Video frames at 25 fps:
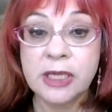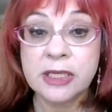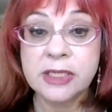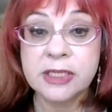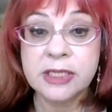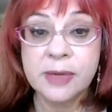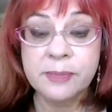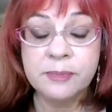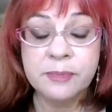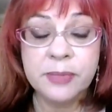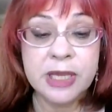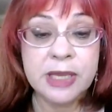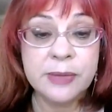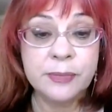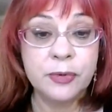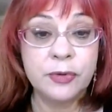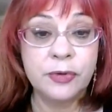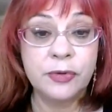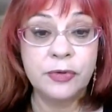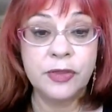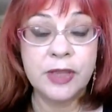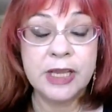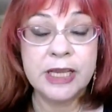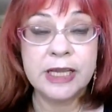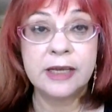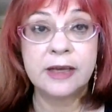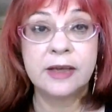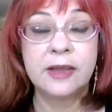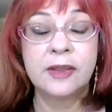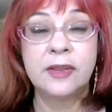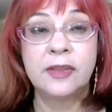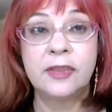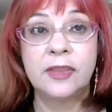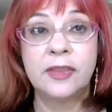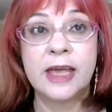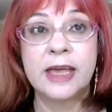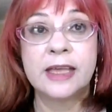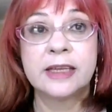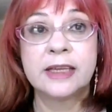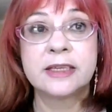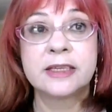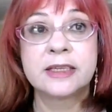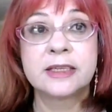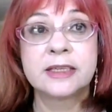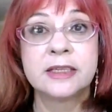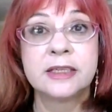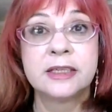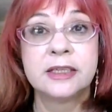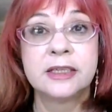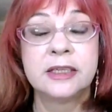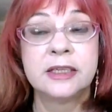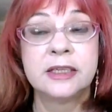Some people think that